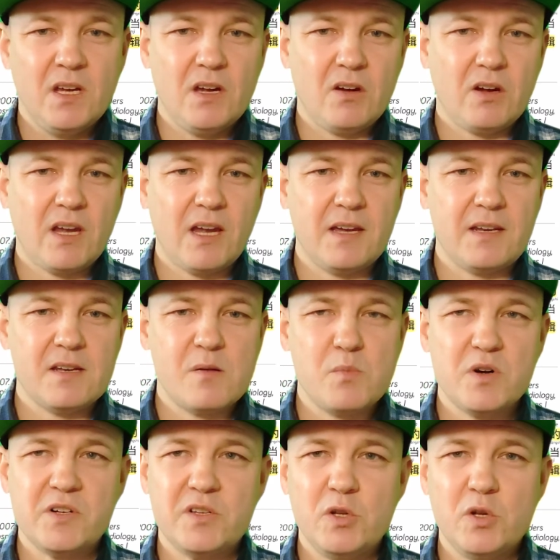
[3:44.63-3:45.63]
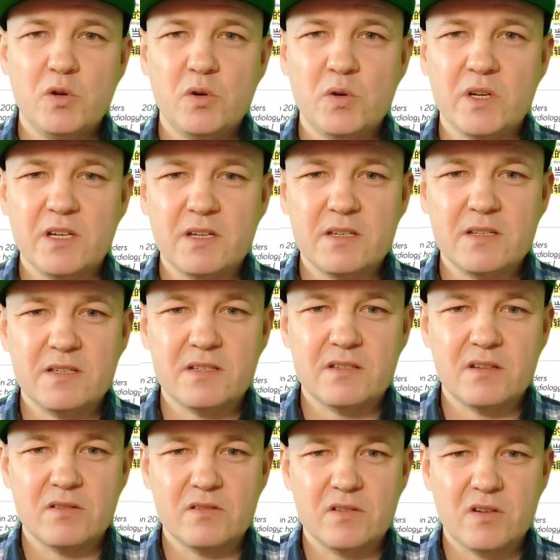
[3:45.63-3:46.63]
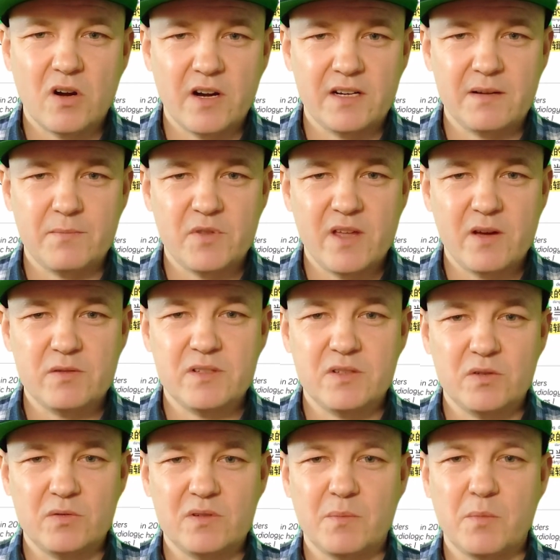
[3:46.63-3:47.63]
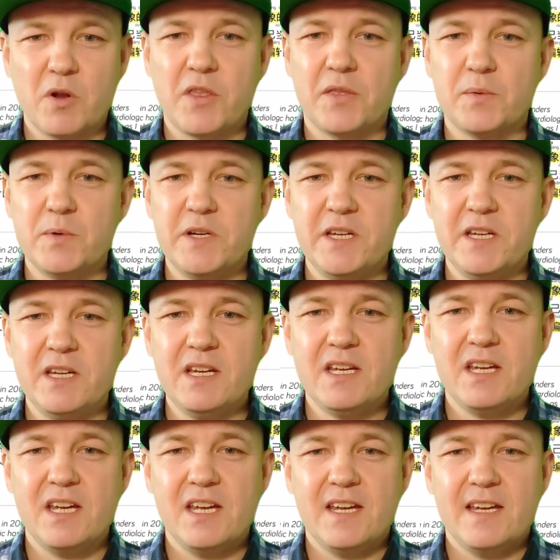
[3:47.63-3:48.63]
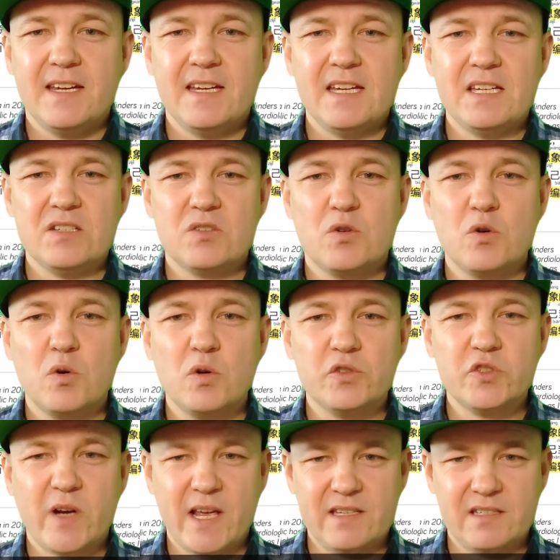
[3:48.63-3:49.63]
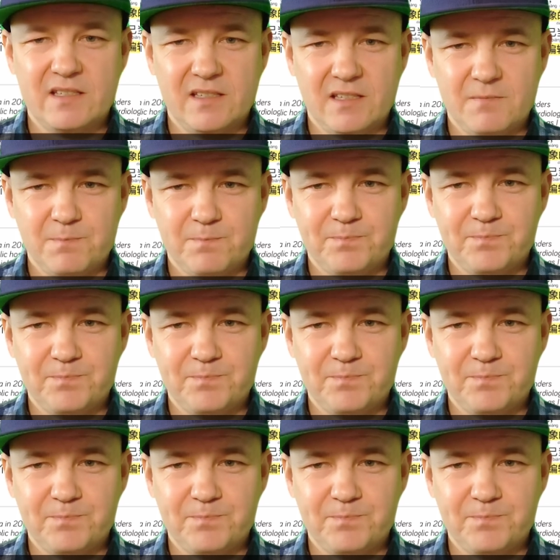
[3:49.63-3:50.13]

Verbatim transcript: Okay, number two is, sorry, number that was two. Number three is Google Translate,